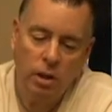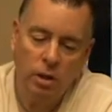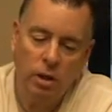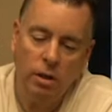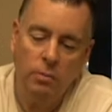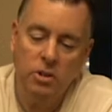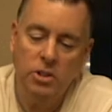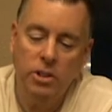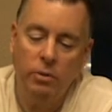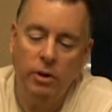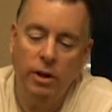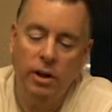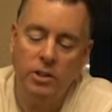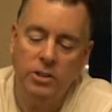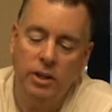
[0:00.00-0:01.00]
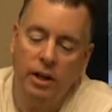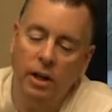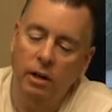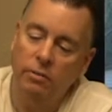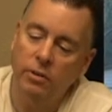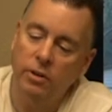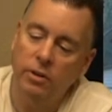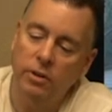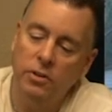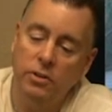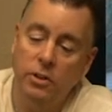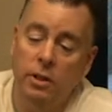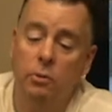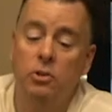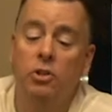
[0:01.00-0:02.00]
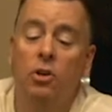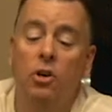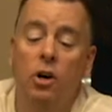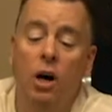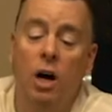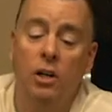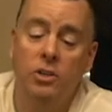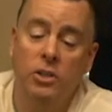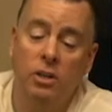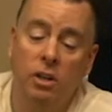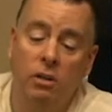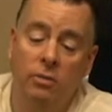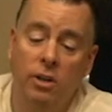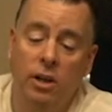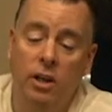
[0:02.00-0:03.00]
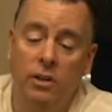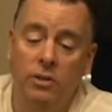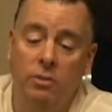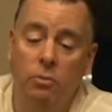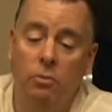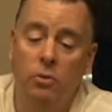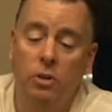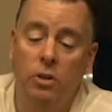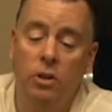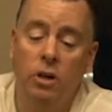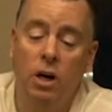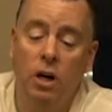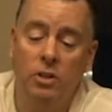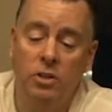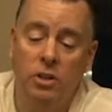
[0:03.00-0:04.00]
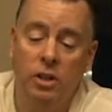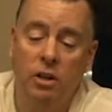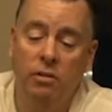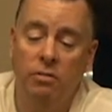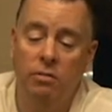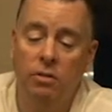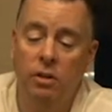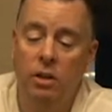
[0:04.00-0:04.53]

Let me see what else I have here. There was a lot of stuff, guys, a real lot of stuff.